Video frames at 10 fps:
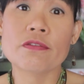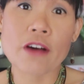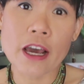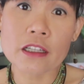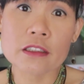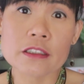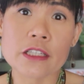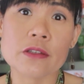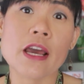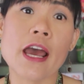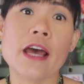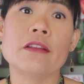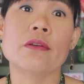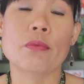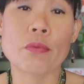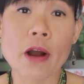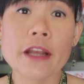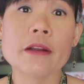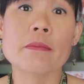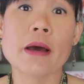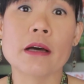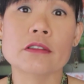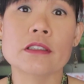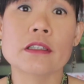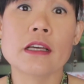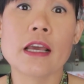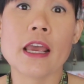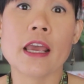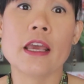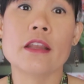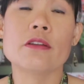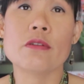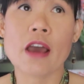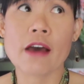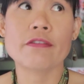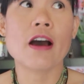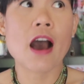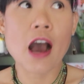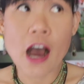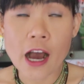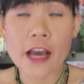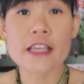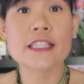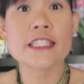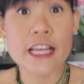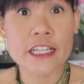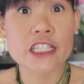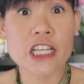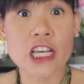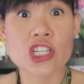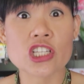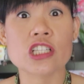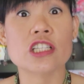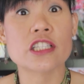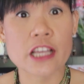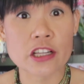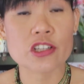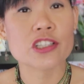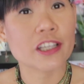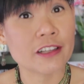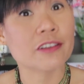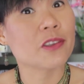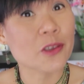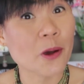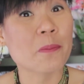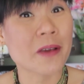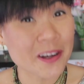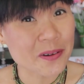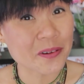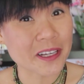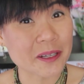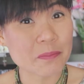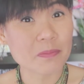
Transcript: vital that you add the right amount and you have high sanitation standards in your bakery.